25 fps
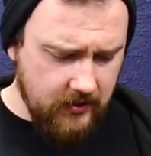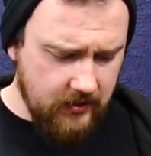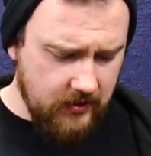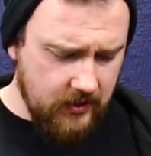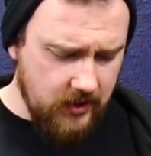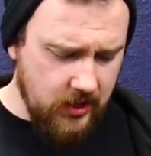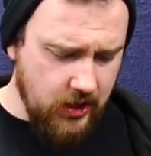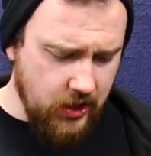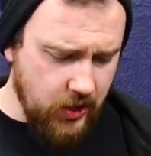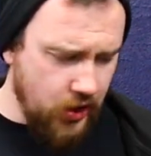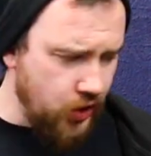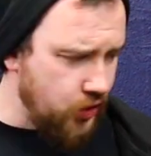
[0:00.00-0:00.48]

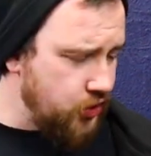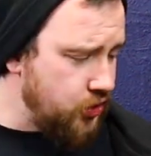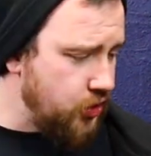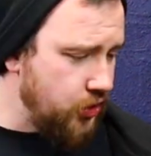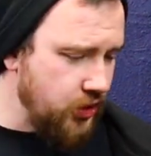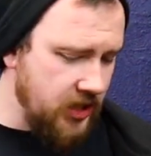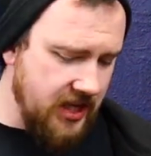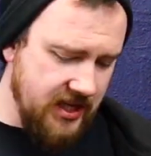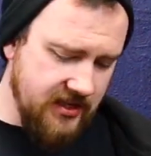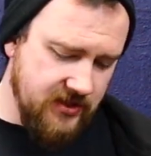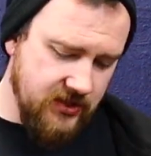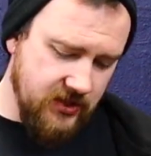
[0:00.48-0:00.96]
you know,
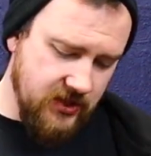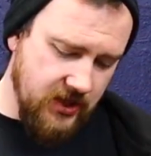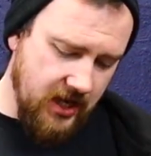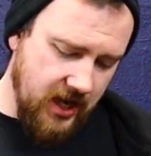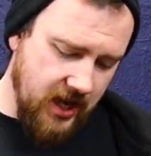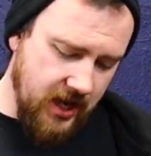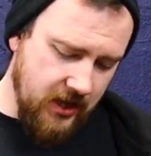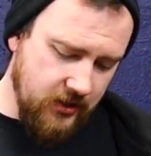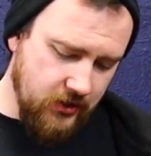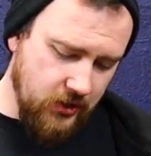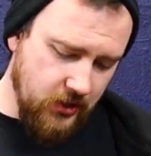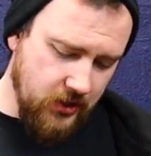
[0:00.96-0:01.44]
done
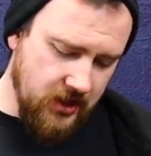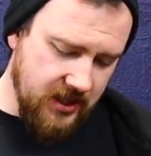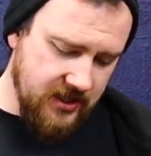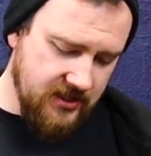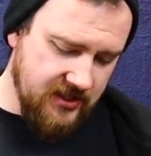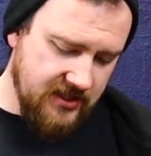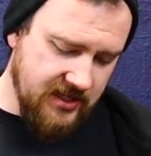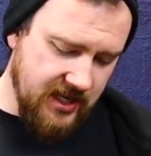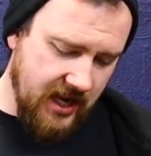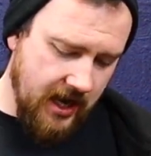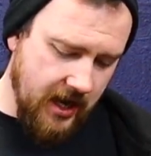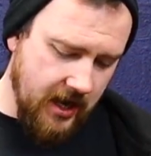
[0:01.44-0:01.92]

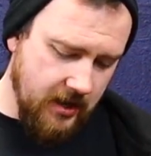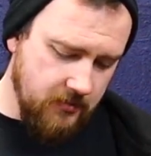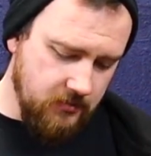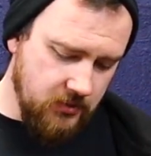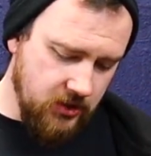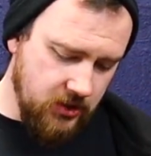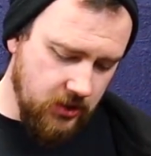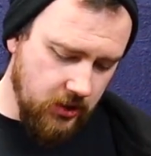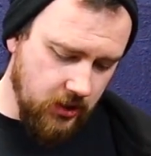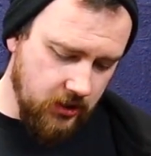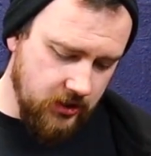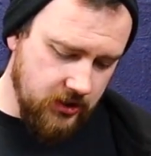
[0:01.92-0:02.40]
its time,
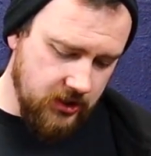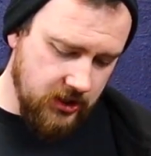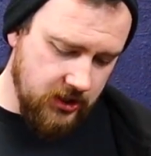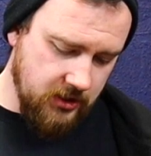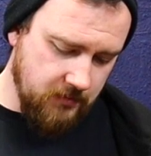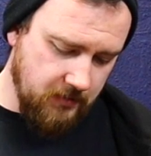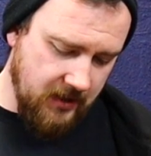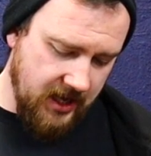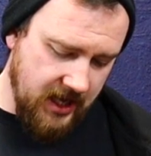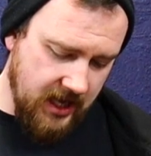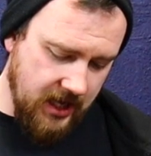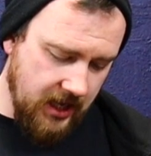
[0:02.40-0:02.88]
so to
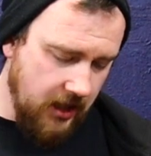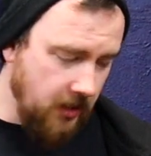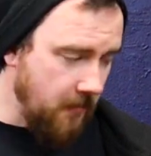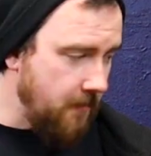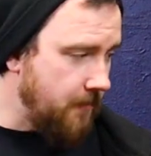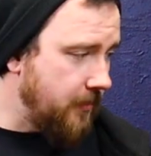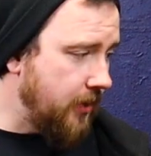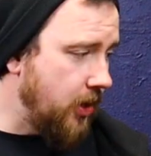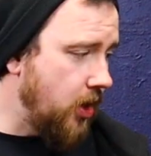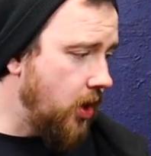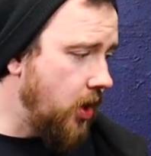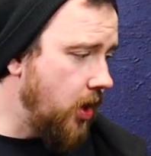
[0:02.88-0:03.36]
speak.
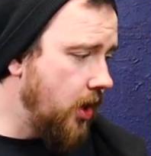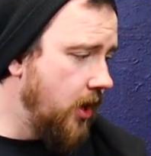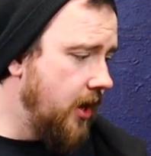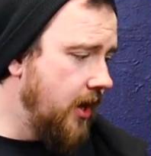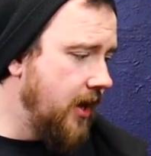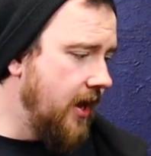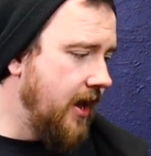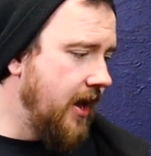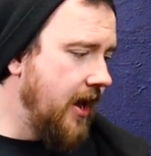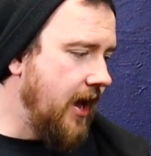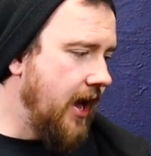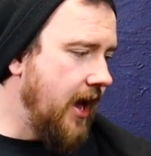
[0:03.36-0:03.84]
But
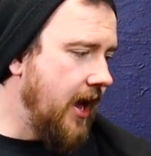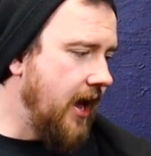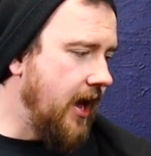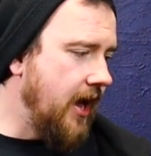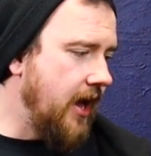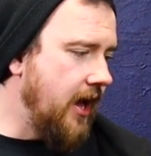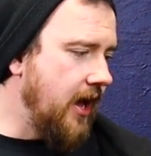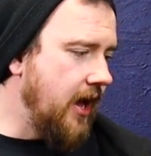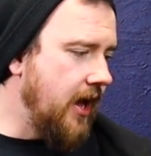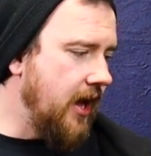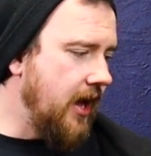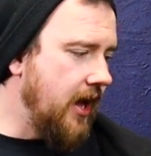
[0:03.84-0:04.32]

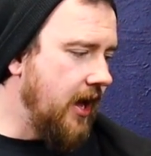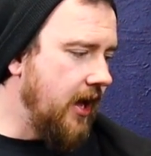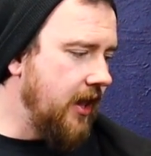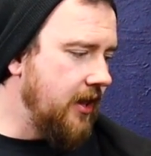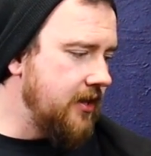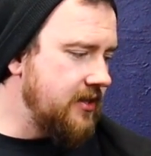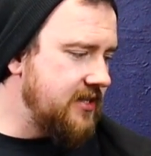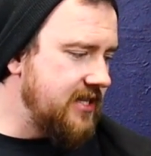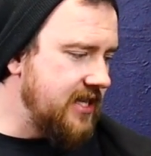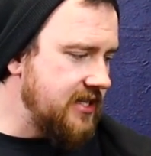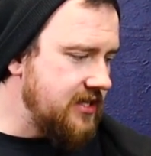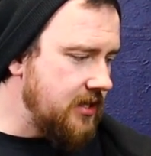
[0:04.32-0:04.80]

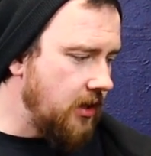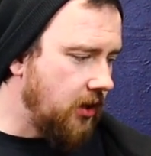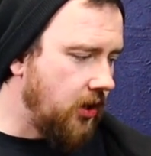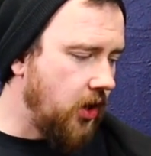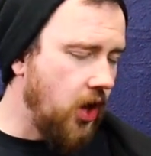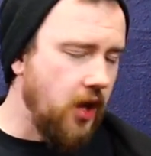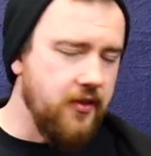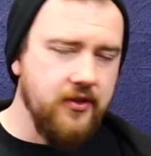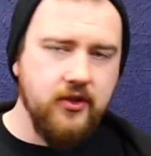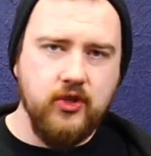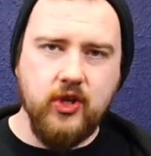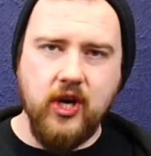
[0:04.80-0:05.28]
since I
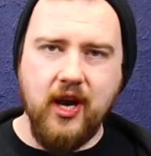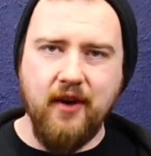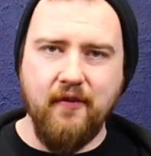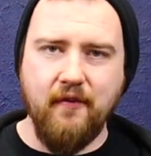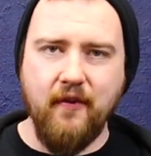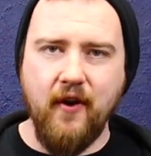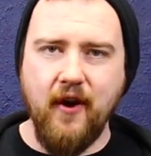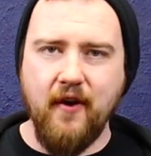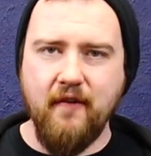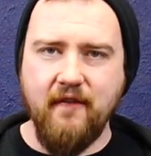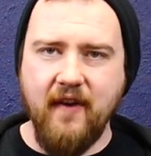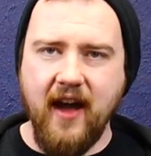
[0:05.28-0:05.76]
got the
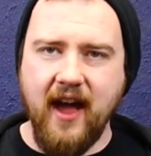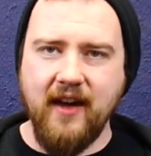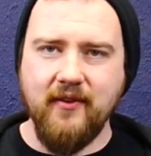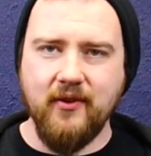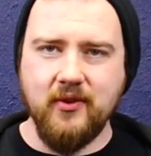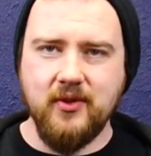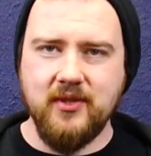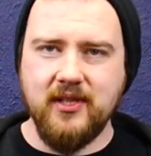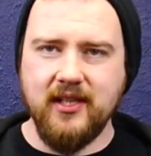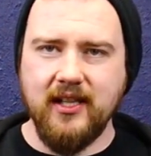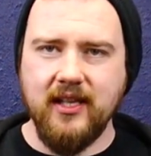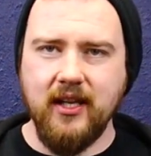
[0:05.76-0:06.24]
J45, I
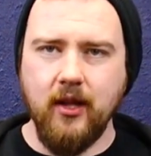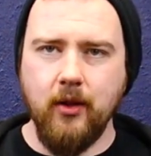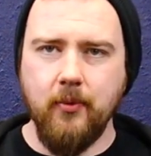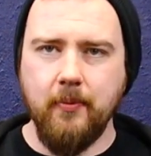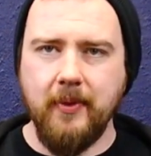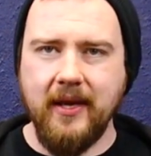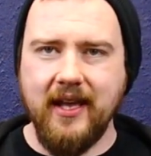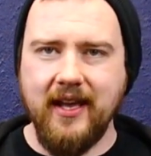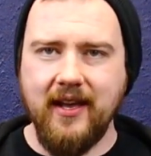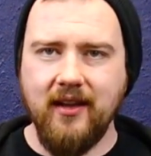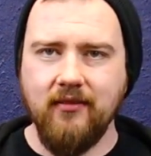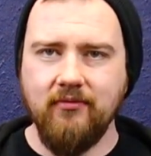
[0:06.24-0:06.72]
was a little
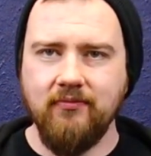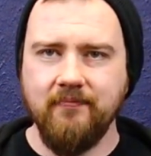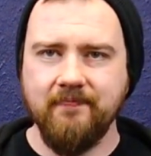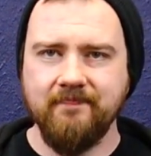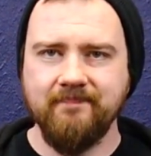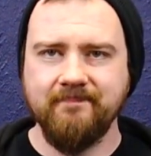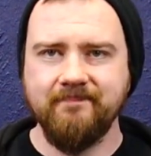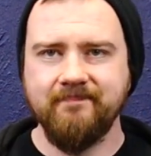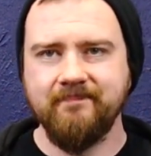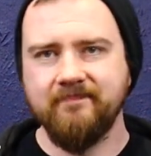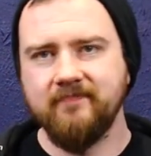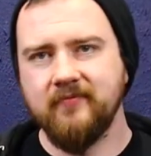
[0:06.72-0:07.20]
bit,
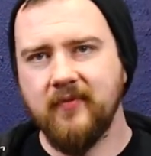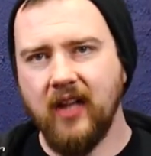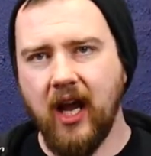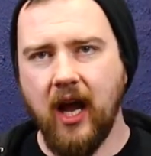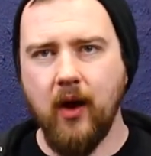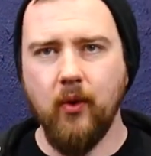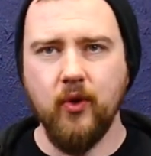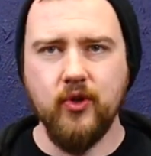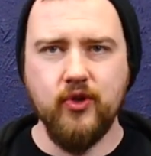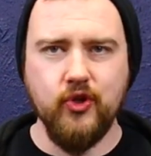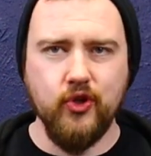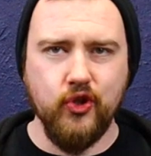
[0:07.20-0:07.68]

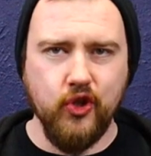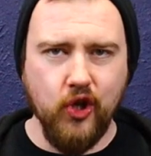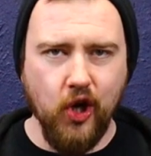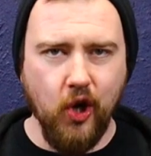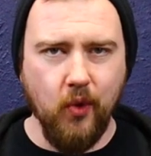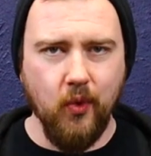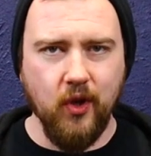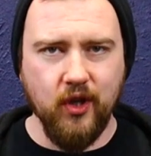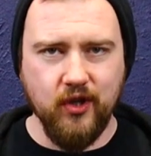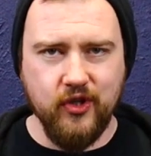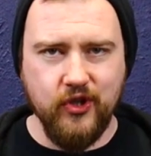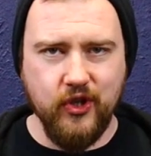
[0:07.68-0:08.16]
I wasn't
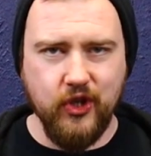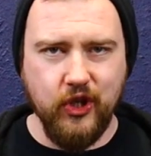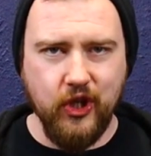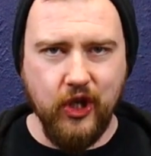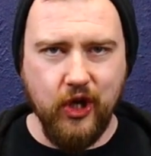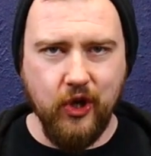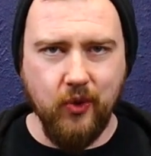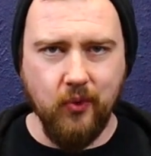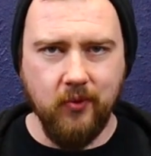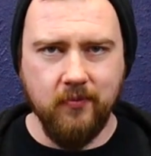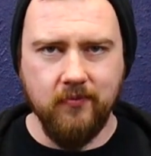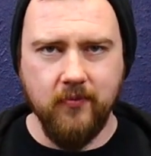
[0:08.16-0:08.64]
sure what to
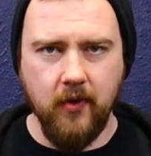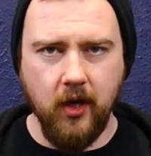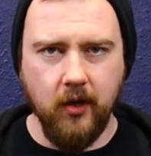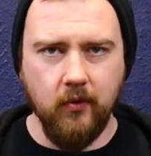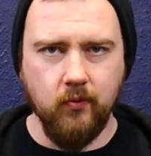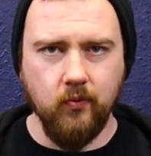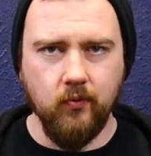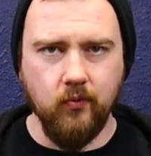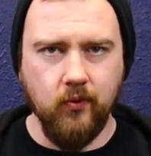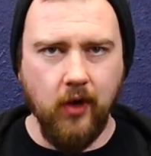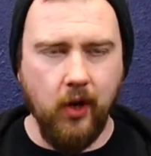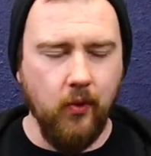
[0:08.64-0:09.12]
do
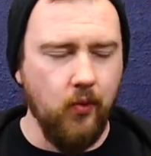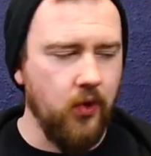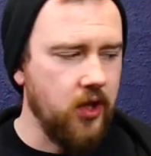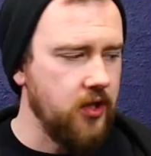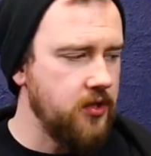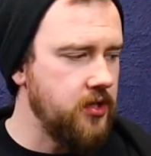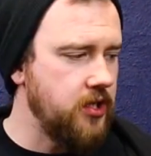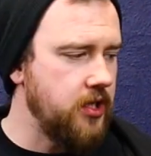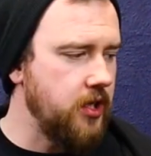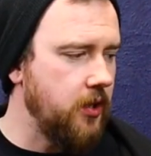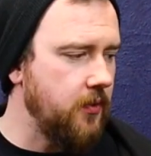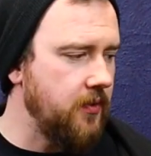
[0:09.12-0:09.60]
and
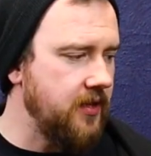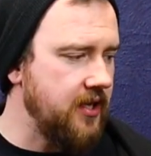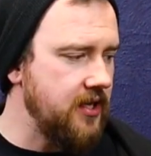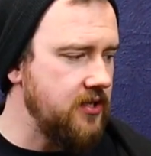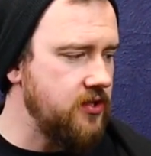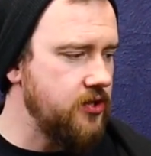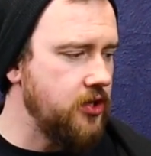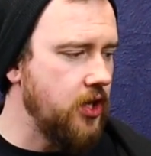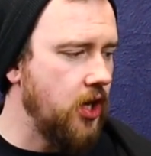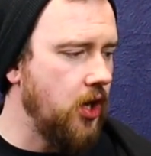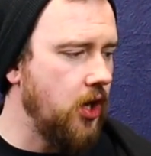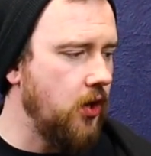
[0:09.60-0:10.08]
what to do with it.
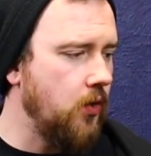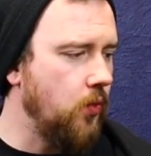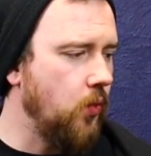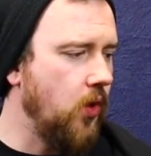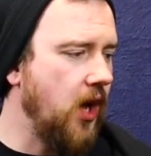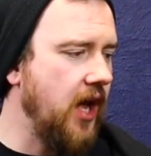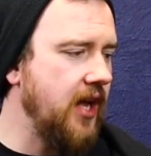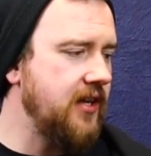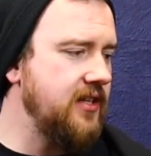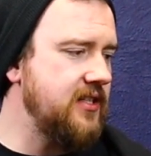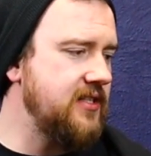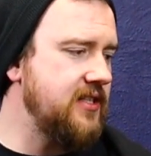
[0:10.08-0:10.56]
So
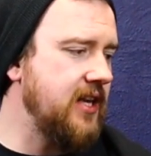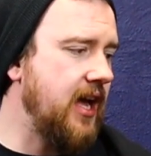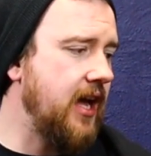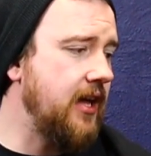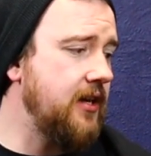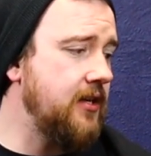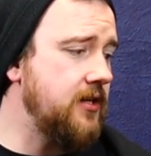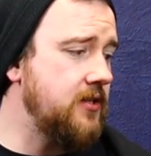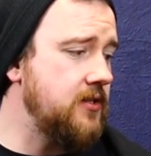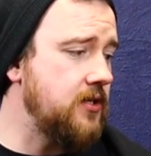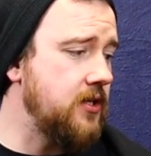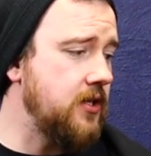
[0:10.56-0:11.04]
what I
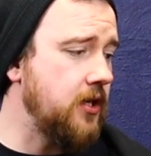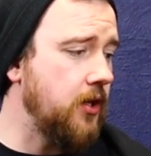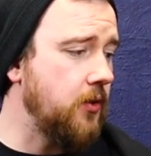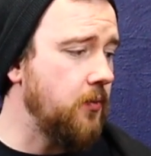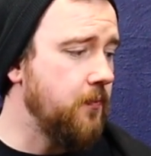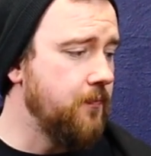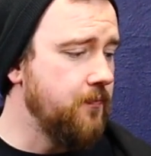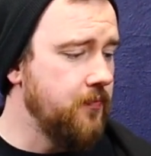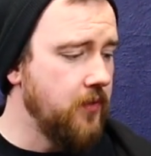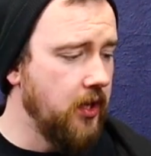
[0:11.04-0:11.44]
decided to do